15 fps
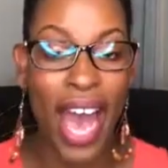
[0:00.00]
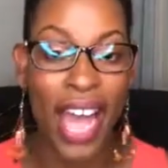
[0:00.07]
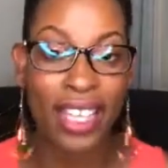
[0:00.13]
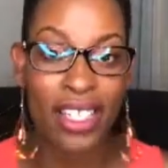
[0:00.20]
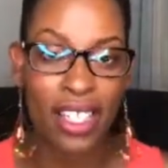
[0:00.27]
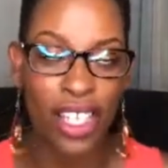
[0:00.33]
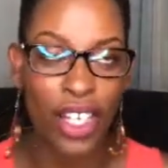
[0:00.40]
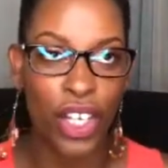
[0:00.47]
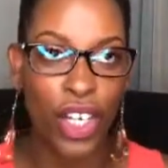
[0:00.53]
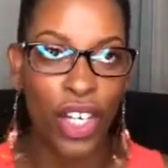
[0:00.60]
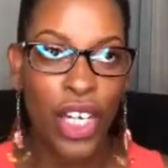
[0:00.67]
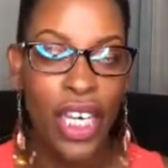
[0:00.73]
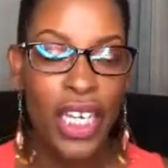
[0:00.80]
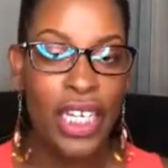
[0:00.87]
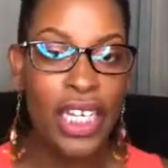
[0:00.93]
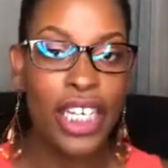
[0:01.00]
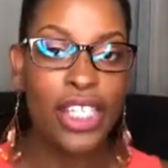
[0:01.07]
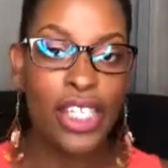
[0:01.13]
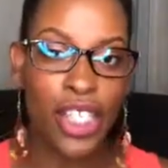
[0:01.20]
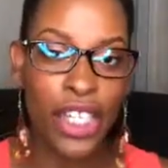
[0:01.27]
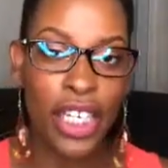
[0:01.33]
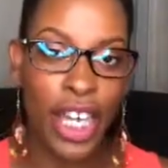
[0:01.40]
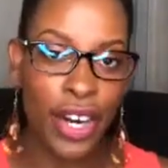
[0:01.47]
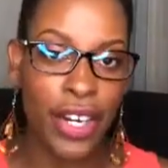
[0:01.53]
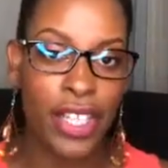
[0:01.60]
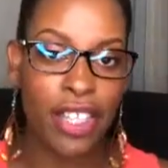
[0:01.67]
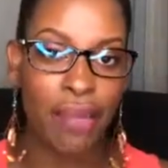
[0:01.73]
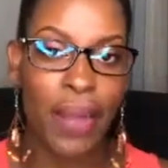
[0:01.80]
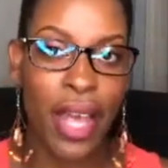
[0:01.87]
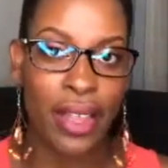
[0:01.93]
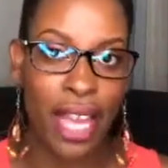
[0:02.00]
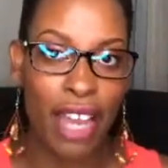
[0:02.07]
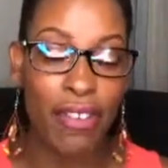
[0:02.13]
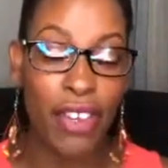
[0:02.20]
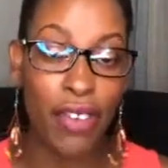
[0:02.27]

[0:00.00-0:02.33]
I still, in certain areas of my life and